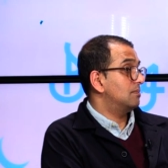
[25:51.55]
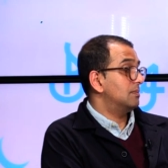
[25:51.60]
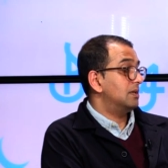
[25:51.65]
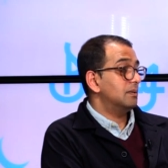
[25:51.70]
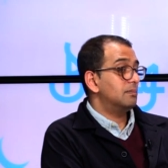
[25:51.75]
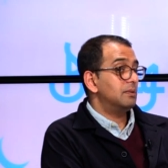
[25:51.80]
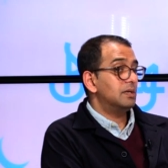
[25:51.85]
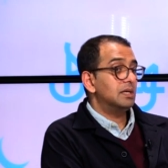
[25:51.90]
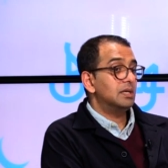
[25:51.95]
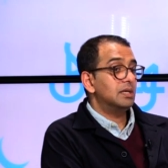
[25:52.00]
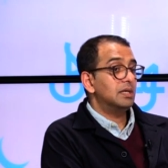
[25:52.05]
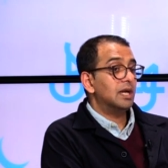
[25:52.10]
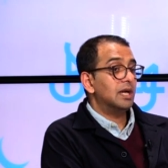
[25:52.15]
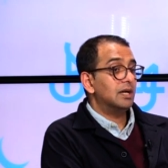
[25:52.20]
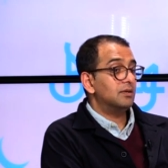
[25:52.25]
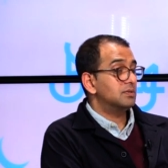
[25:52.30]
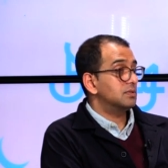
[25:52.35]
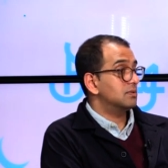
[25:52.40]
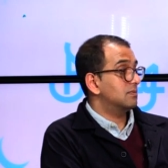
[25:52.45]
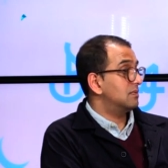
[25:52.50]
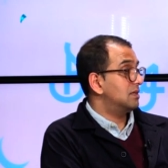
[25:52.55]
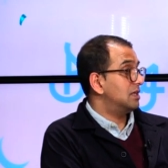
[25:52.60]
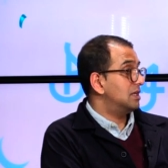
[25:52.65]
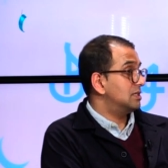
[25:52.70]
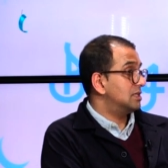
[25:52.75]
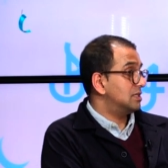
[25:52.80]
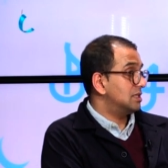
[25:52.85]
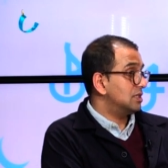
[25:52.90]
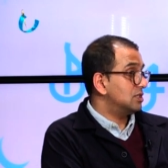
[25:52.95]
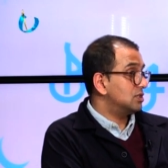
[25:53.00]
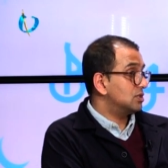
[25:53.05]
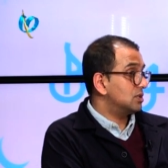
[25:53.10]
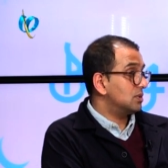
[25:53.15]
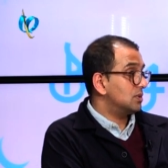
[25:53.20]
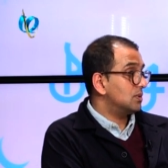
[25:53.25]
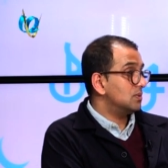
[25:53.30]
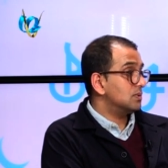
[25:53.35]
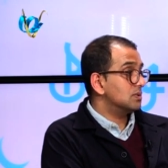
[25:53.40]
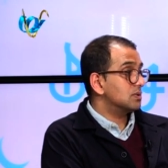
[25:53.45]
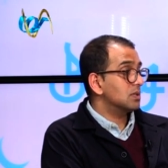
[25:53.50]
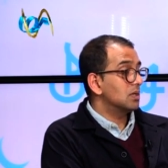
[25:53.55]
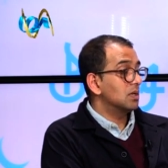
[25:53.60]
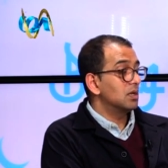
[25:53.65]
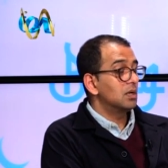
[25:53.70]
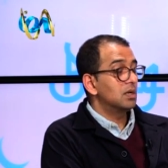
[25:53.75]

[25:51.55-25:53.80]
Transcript: maybe housing related issues,